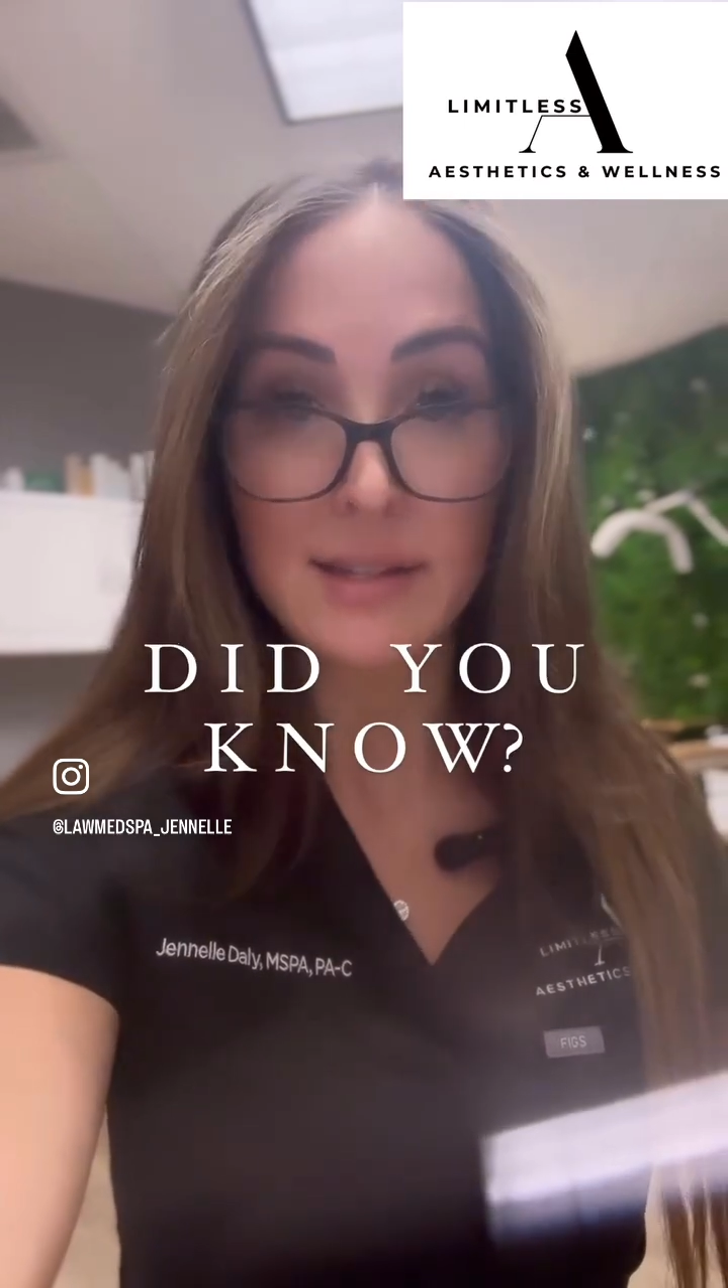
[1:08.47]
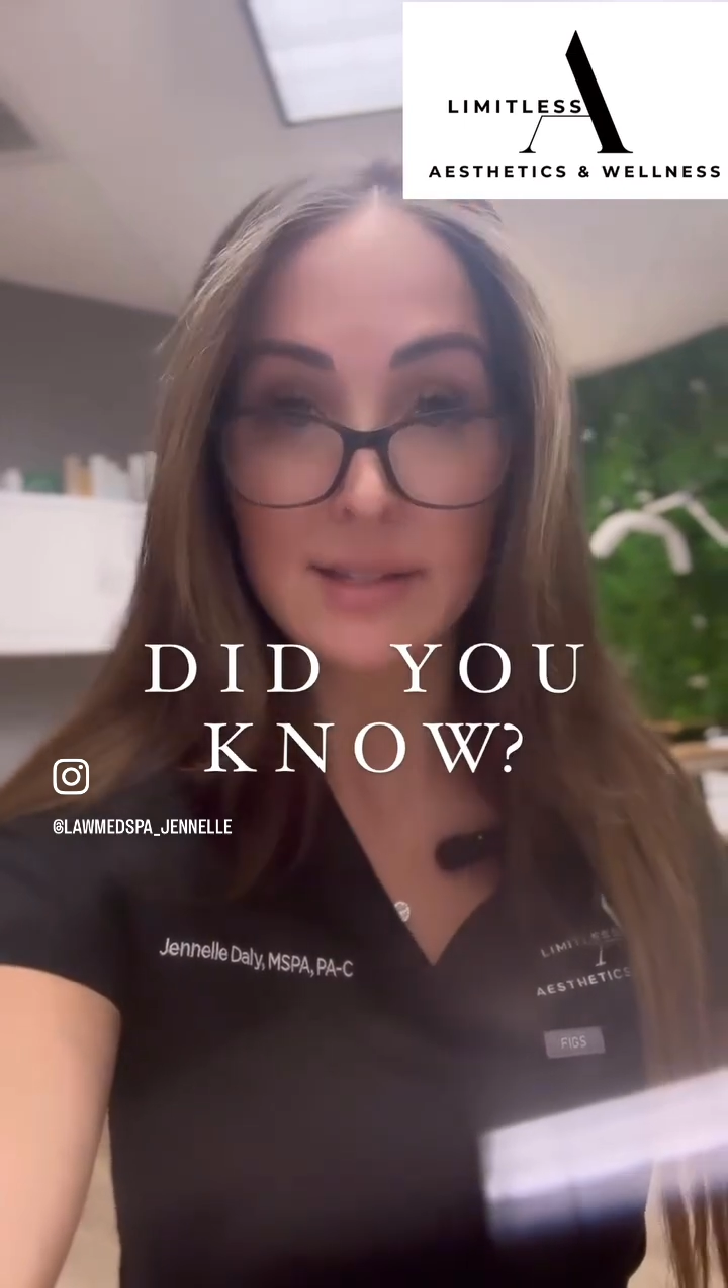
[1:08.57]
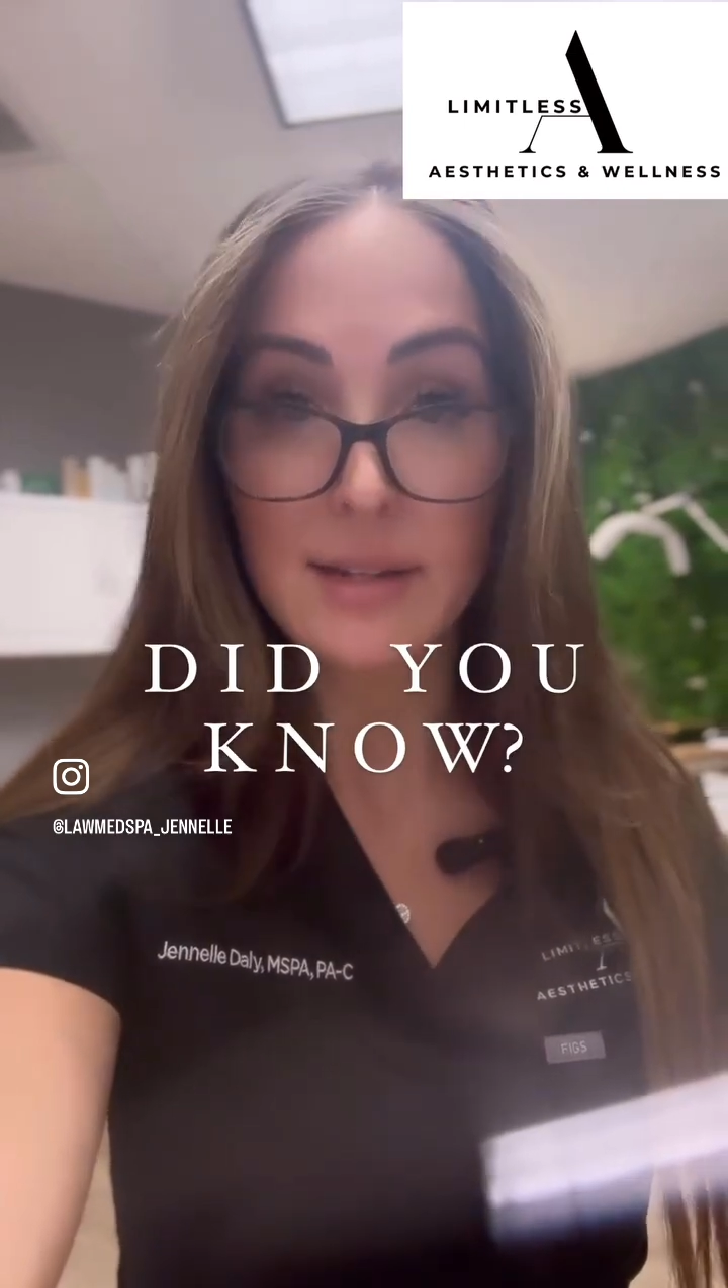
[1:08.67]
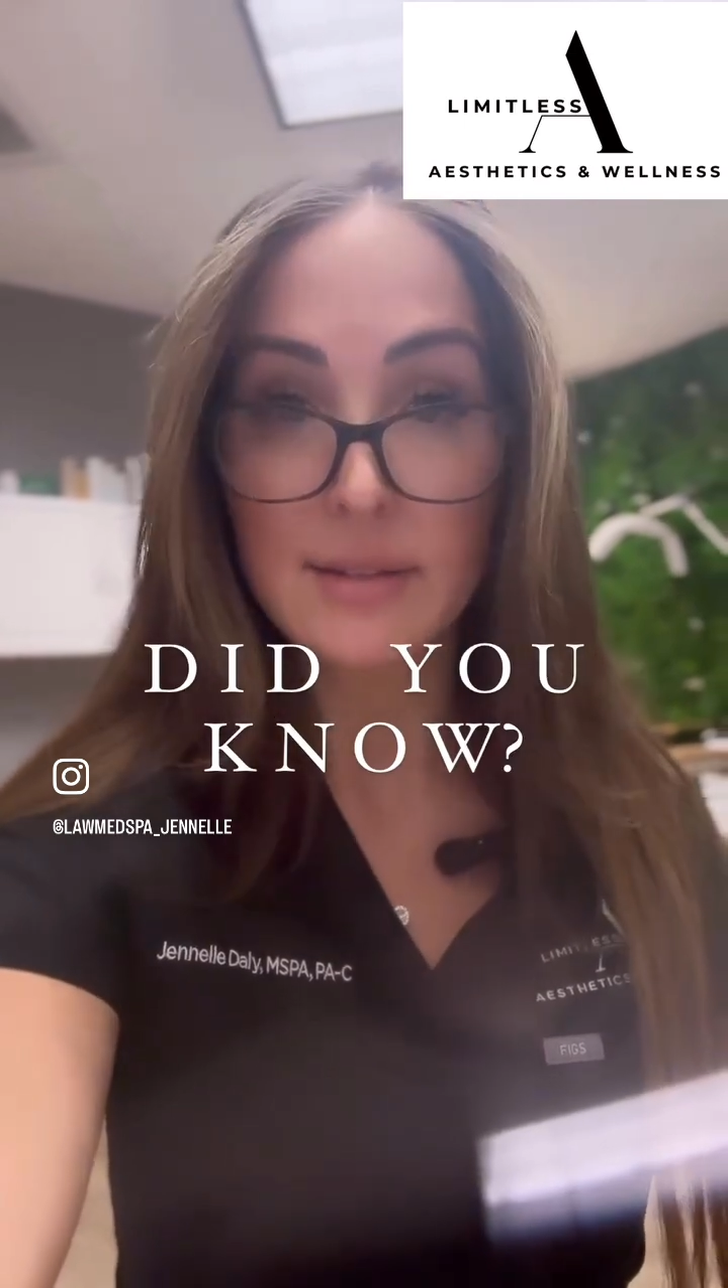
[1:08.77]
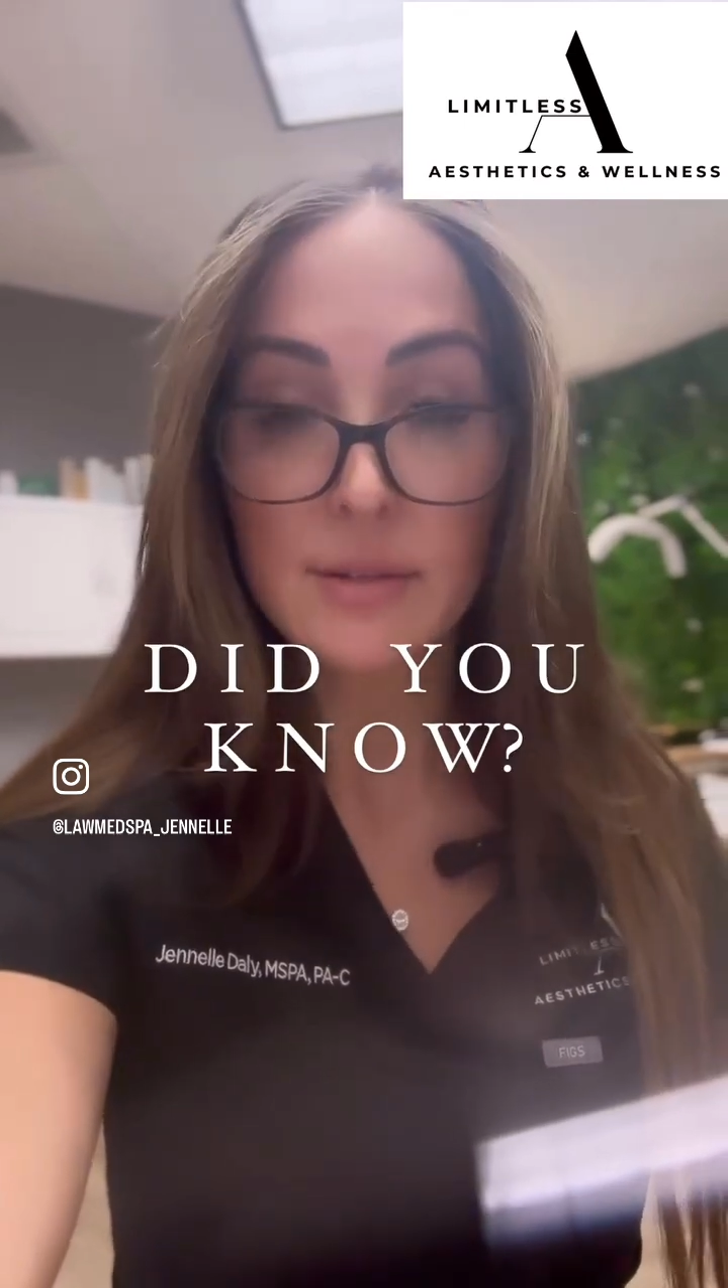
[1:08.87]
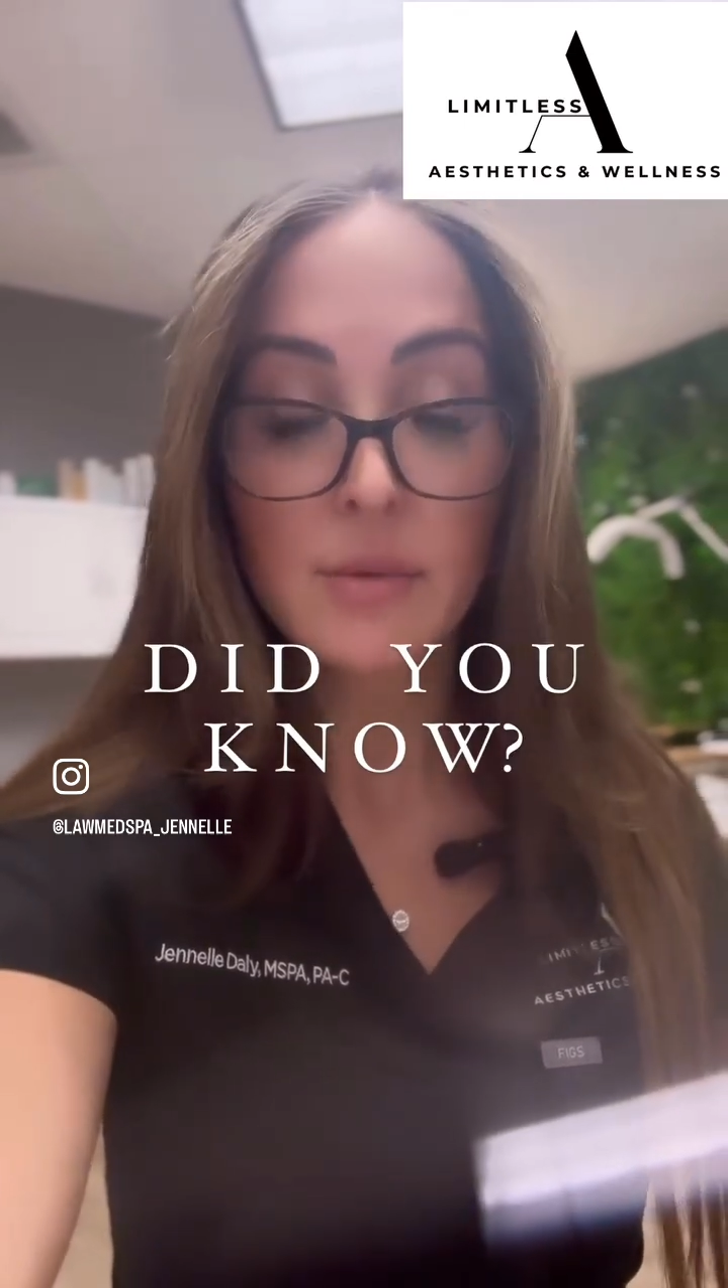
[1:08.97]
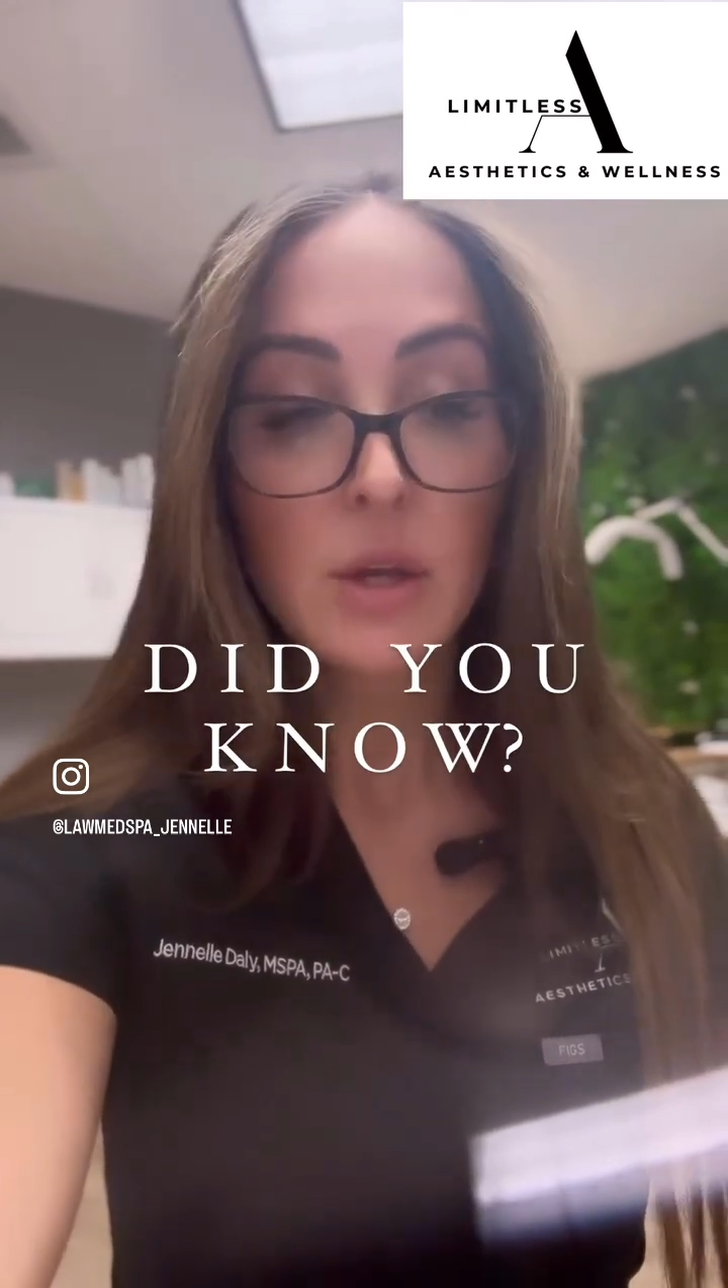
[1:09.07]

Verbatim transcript: of sense.